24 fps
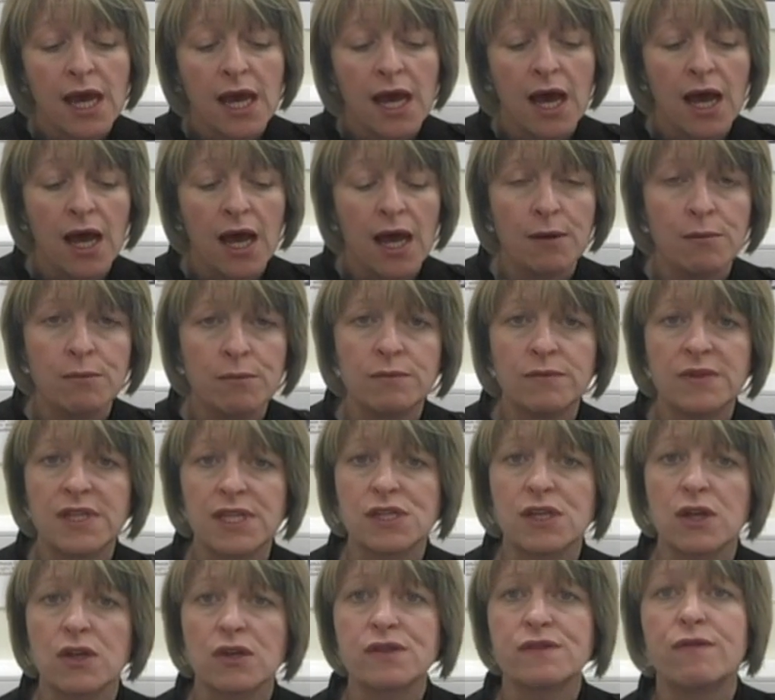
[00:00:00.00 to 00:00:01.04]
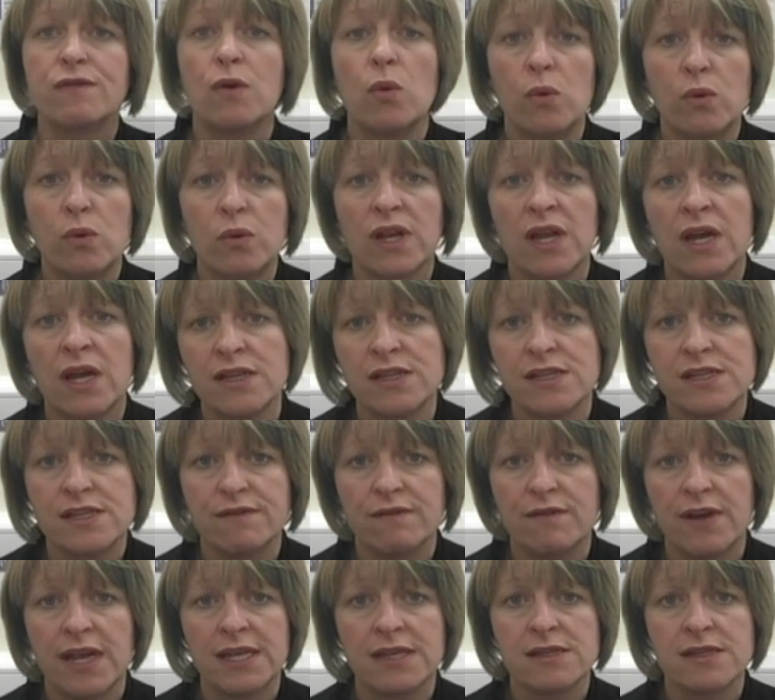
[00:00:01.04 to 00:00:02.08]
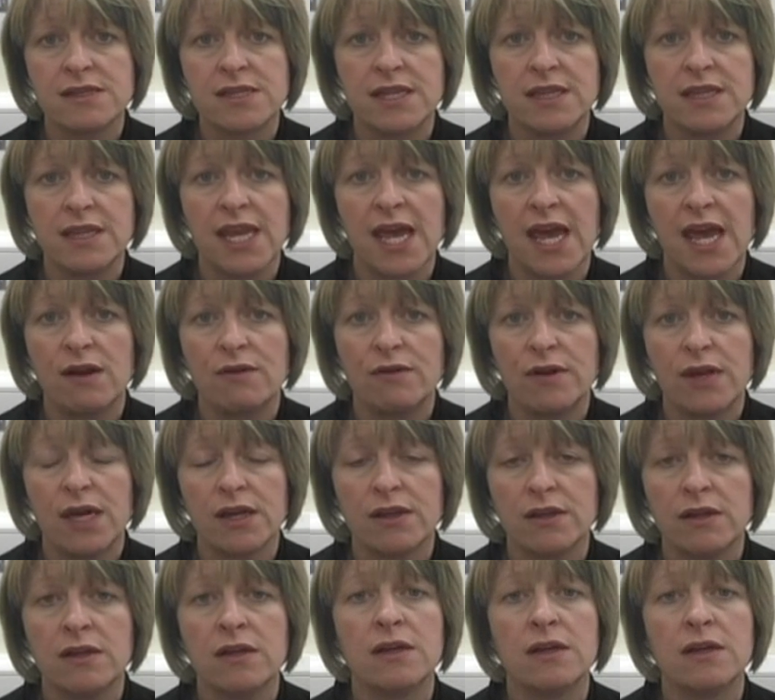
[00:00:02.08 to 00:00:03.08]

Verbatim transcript: Um, there's lots of organised events in the area